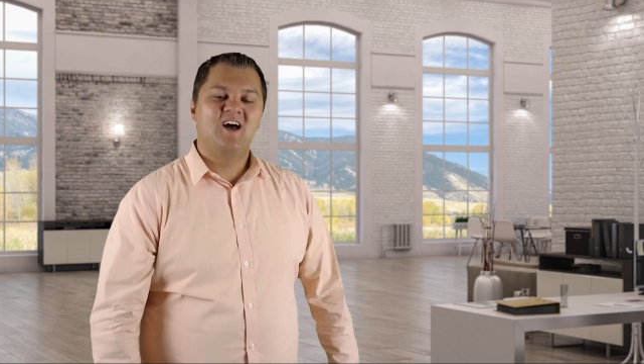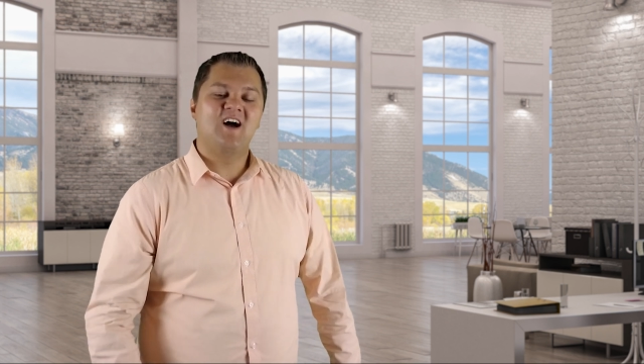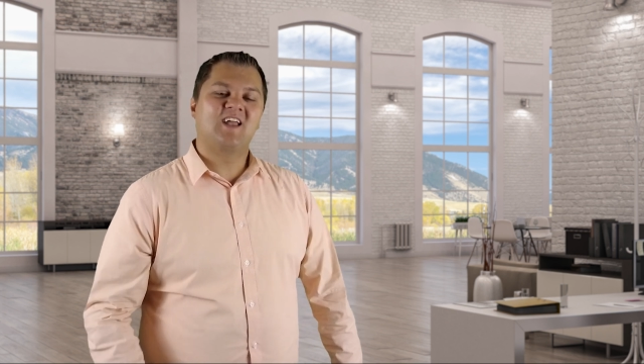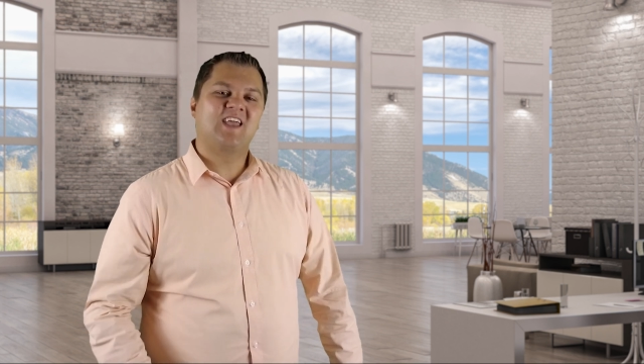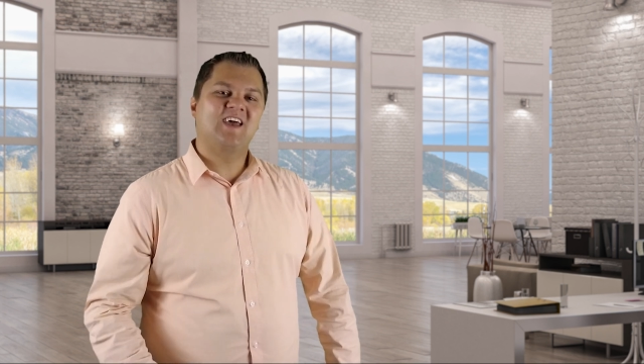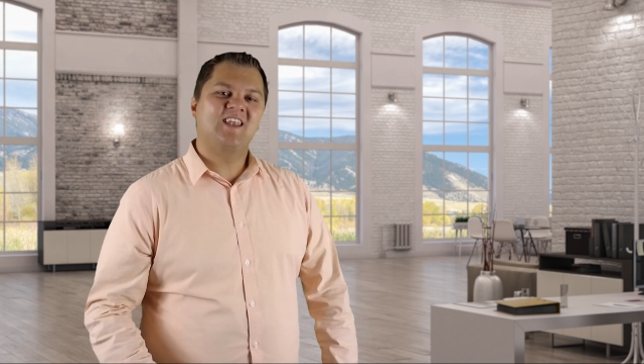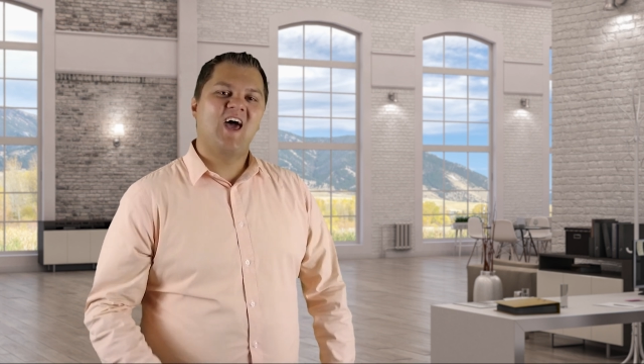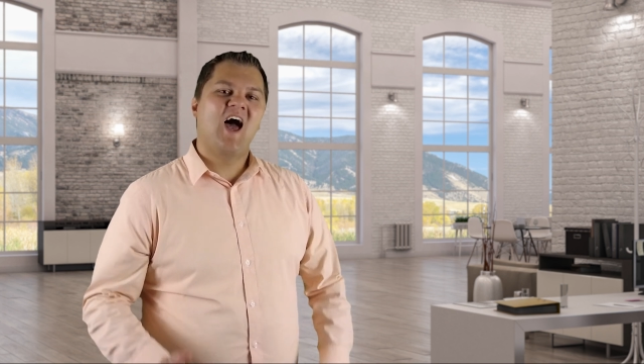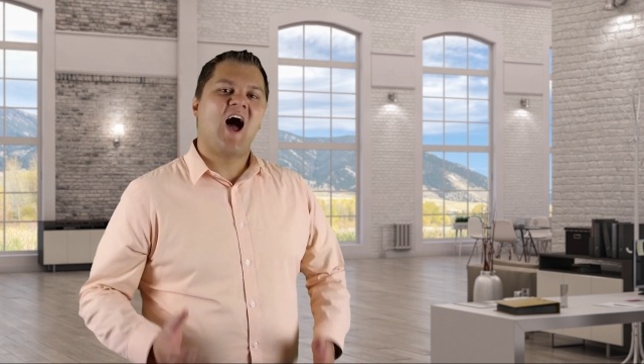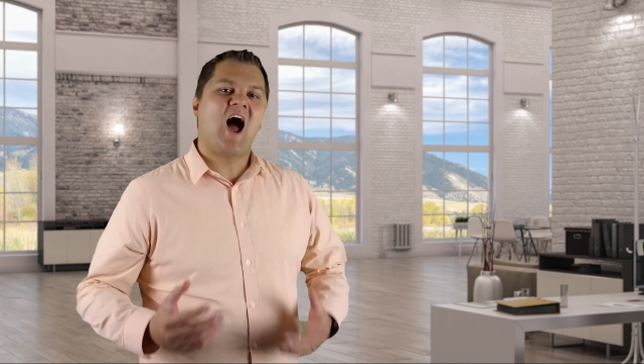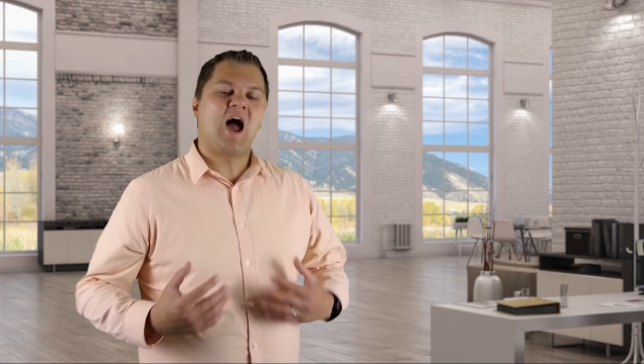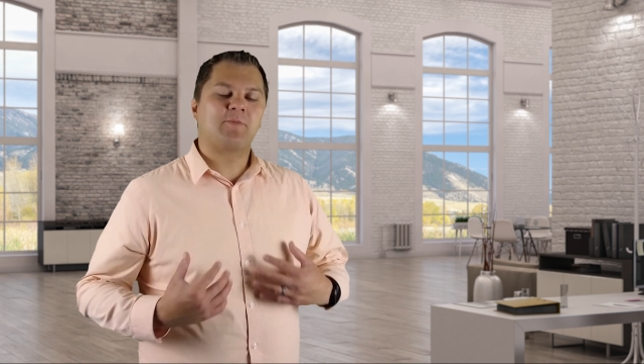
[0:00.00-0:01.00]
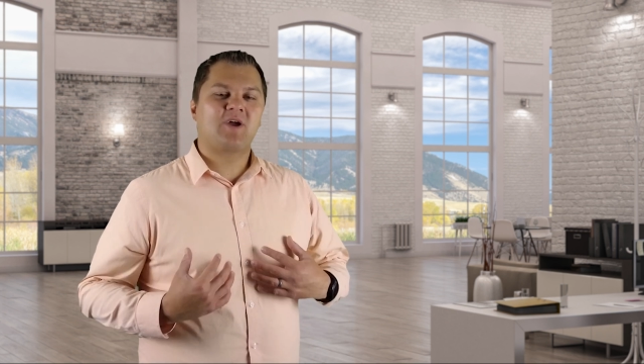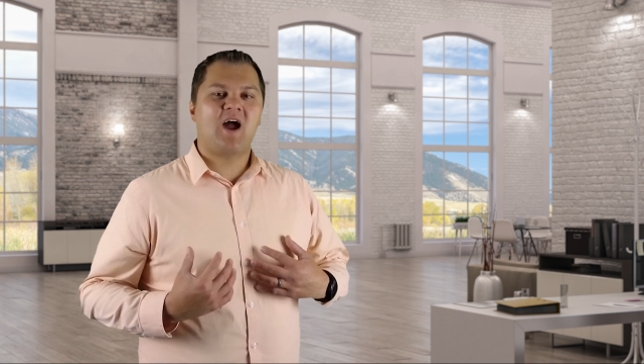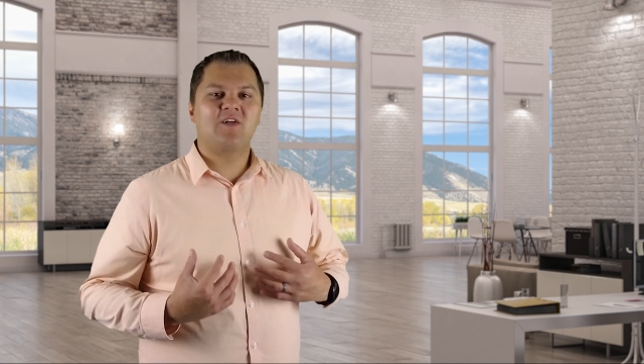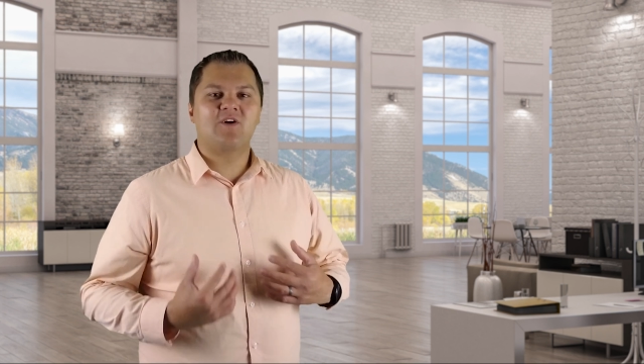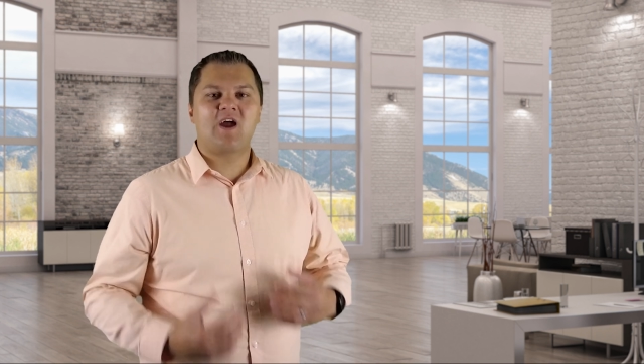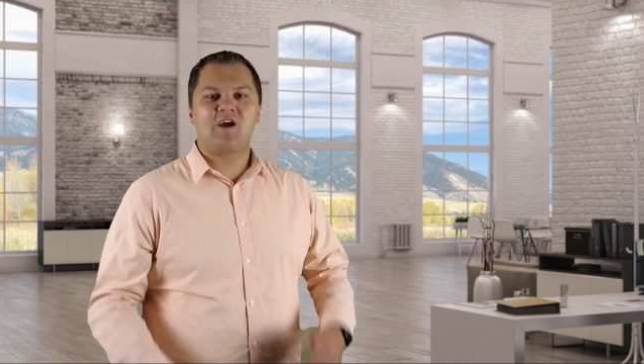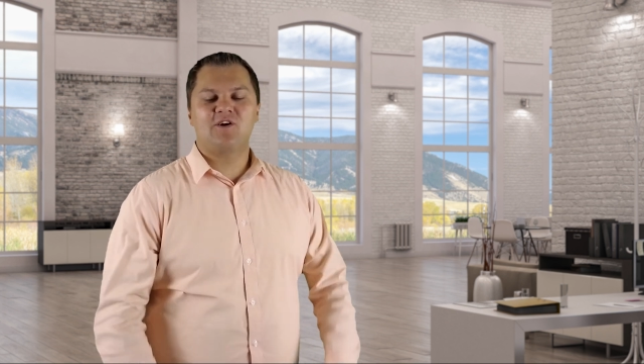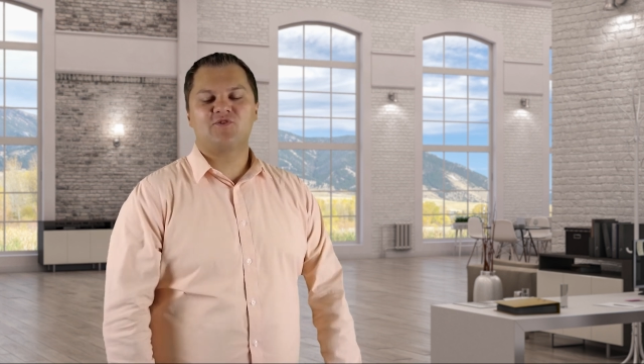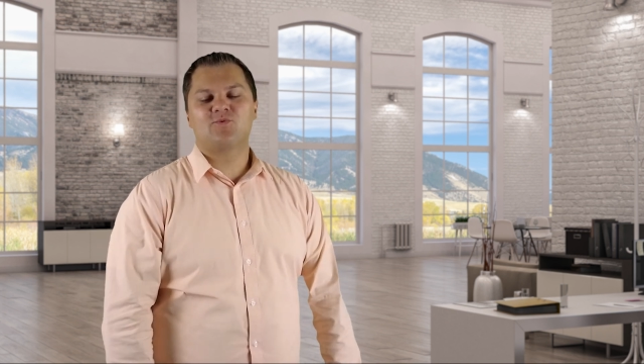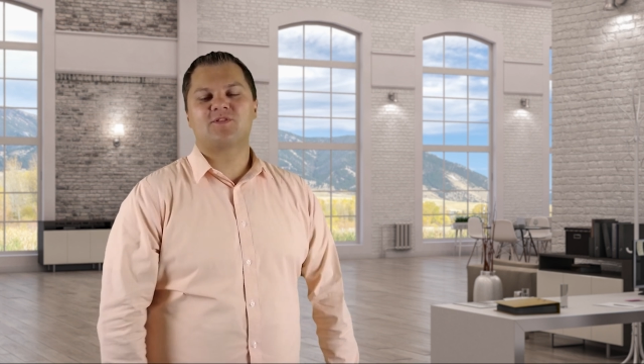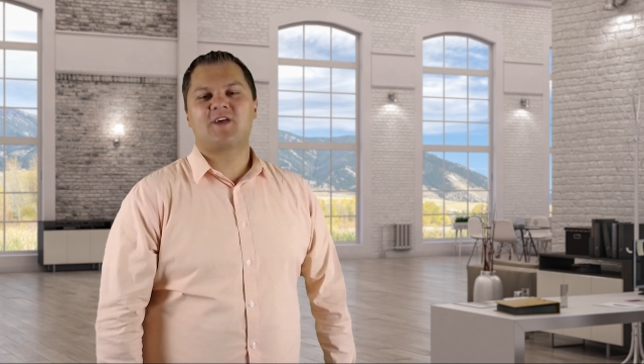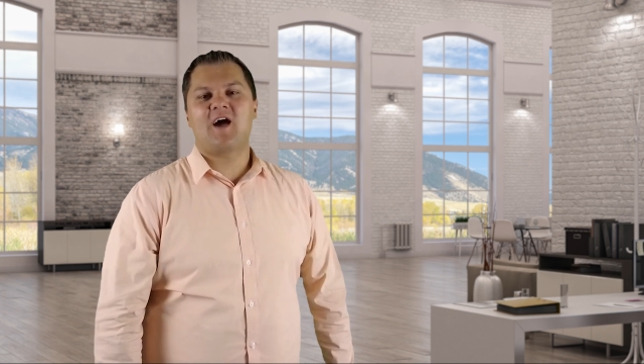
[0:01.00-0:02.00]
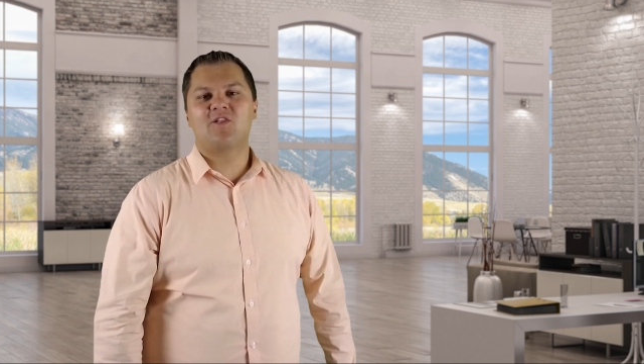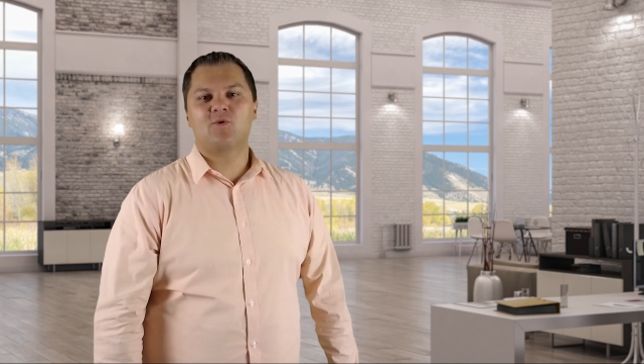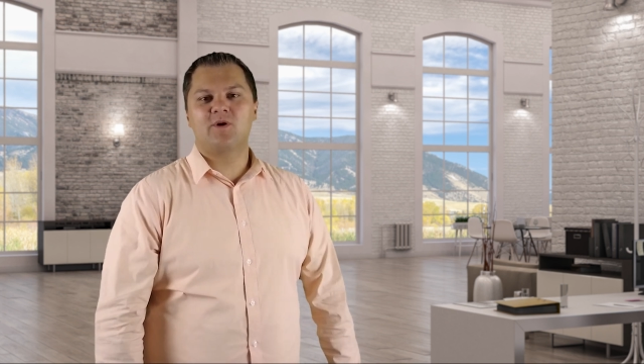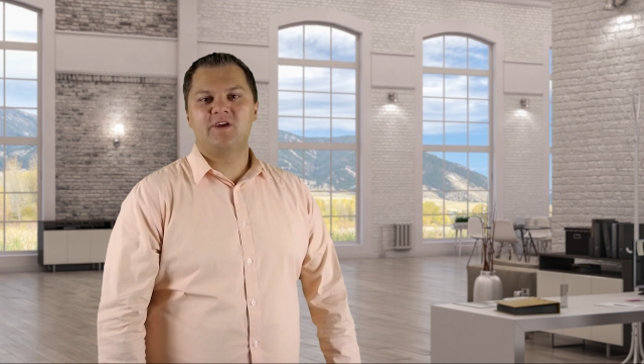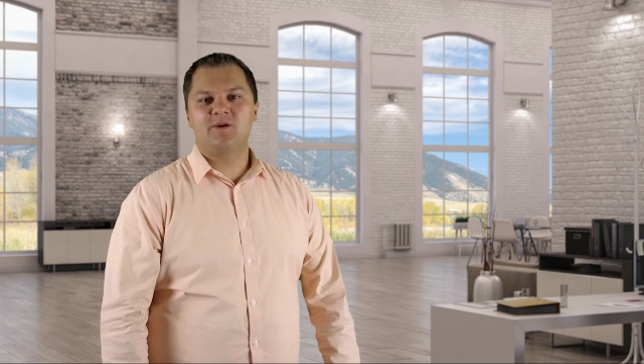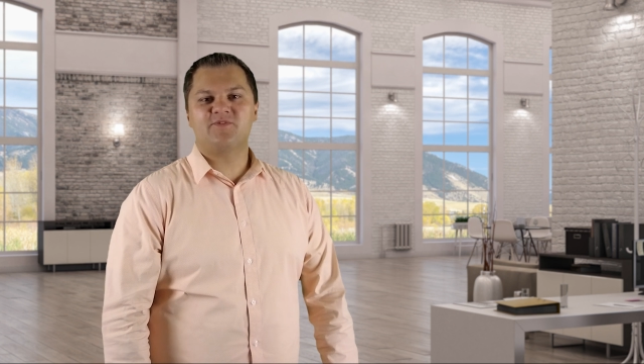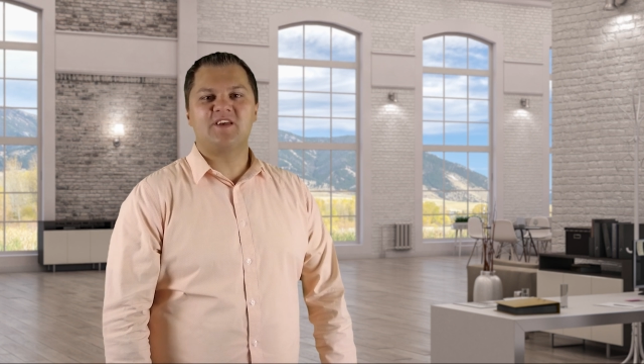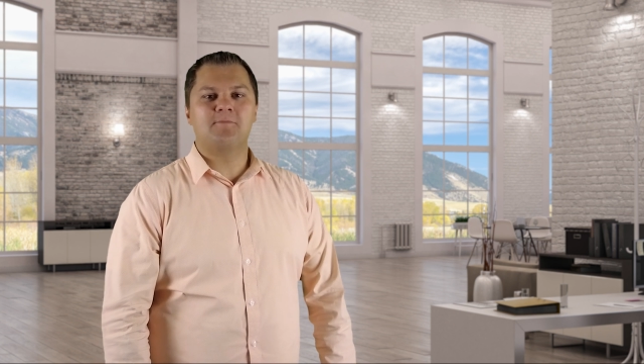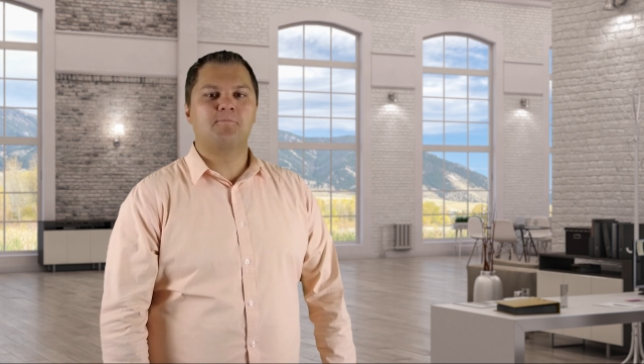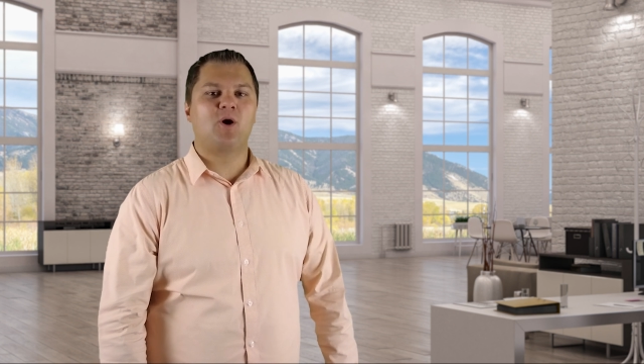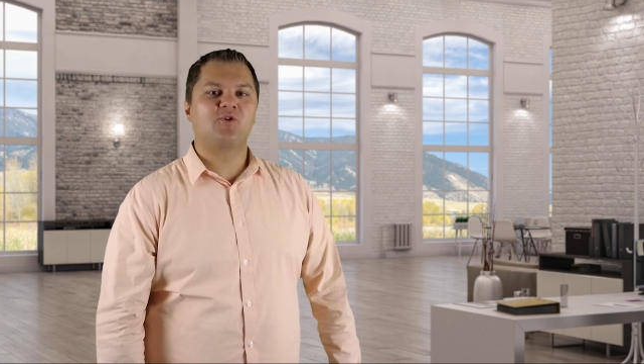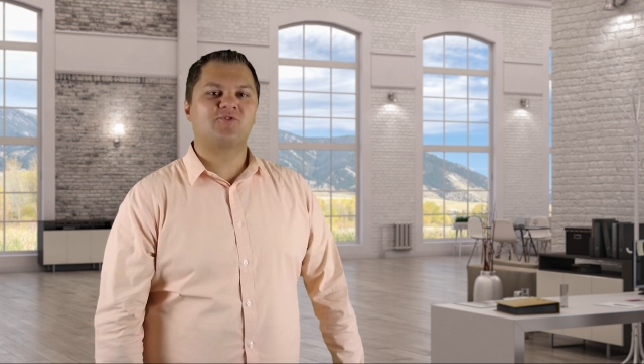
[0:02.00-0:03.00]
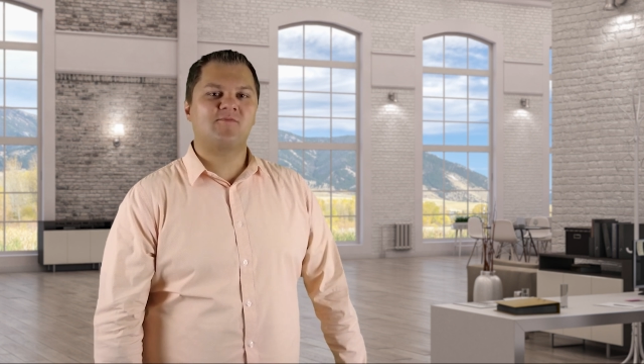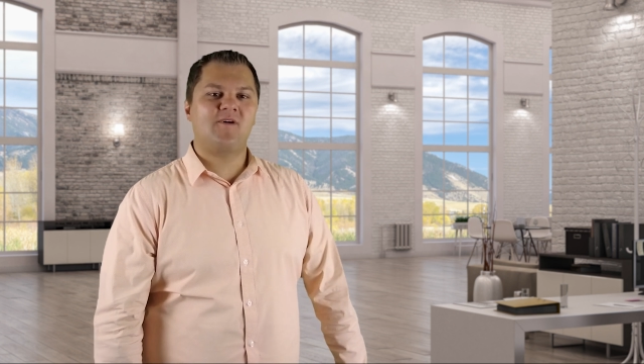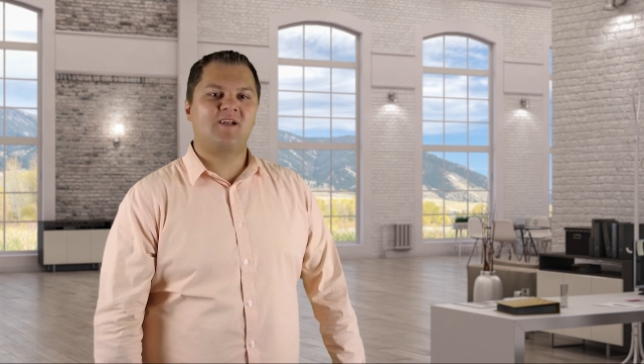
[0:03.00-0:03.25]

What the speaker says: Again, I'm Kyler Harris with Keller Williams in Bozeman,